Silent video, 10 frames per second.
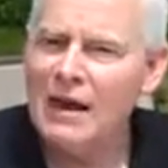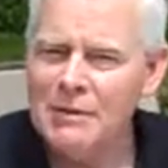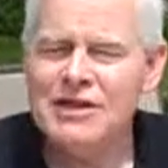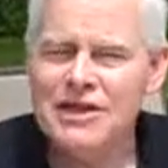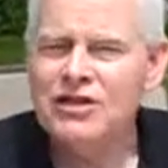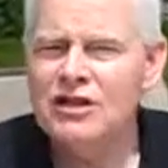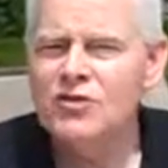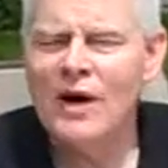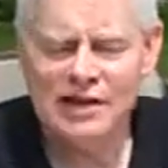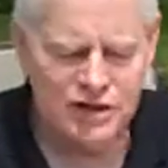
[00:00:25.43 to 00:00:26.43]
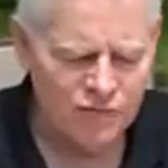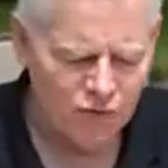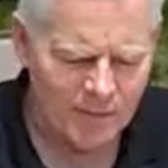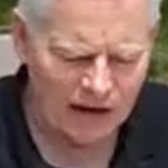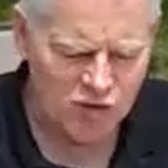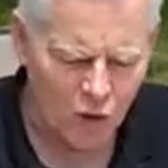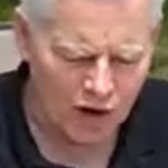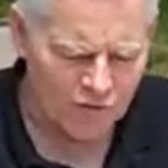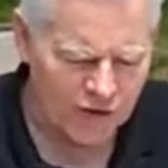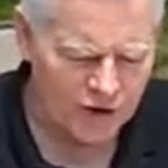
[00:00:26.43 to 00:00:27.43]
I've been teaching at Tri-C for about
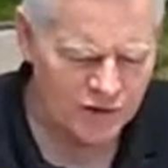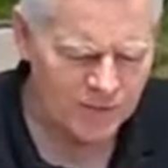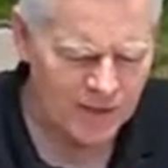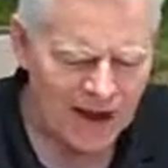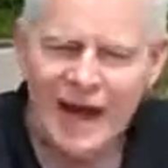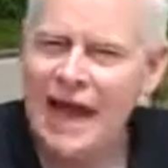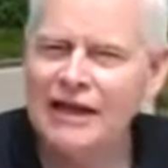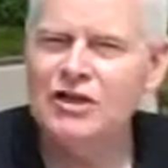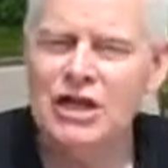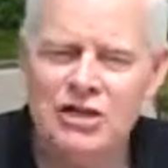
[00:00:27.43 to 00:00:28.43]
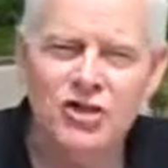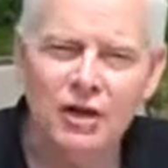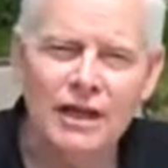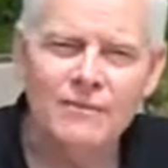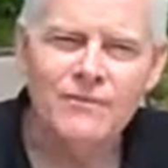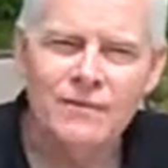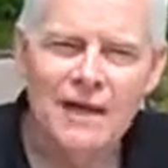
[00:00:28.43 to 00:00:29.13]
12 years, and additionally,